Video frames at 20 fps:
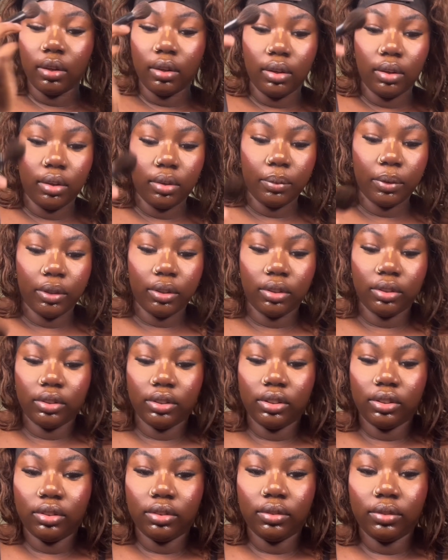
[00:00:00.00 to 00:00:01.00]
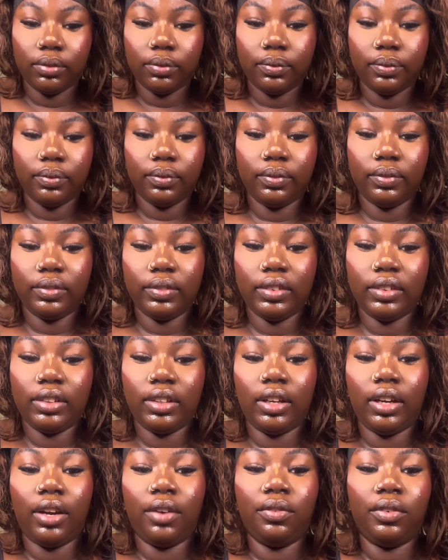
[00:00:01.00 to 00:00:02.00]
Oh my gosh,
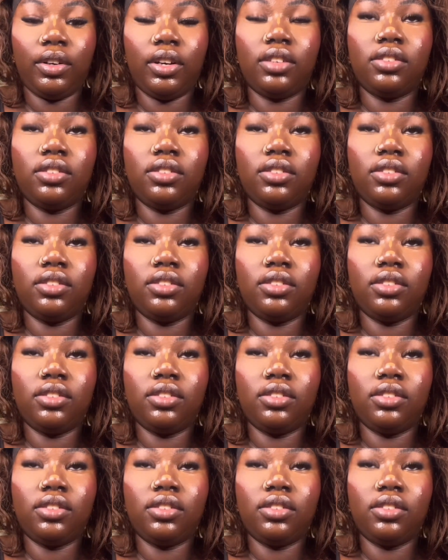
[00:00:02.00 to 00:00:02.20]
I forgot